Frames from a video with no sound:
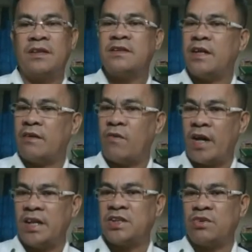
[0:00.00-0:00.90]
The
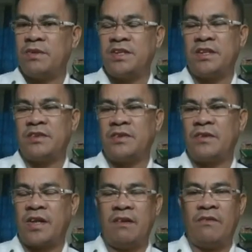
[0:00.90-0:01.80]
y should be 0.
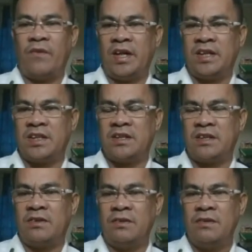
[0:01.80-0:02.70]
Okay, why is it
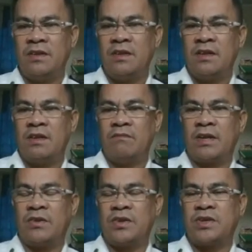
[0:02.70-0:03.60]
0?
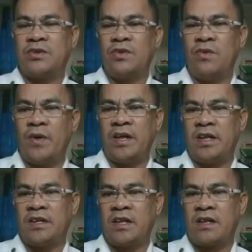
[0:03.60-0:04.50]
Because no way
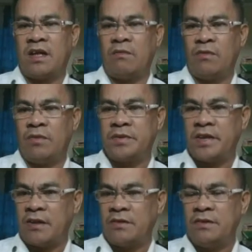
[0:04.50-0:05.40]
that the car moves
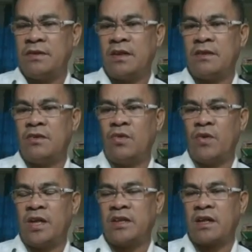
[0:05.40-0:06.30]
down and no
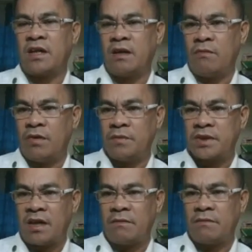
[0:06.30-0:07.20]
way that the car moves
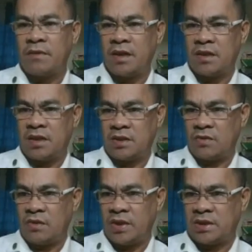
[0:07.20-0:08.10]
up. It is
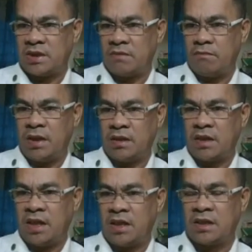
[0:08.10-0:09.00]
always
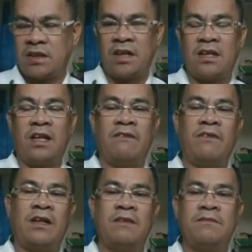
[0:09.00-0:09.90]
maintained at that level.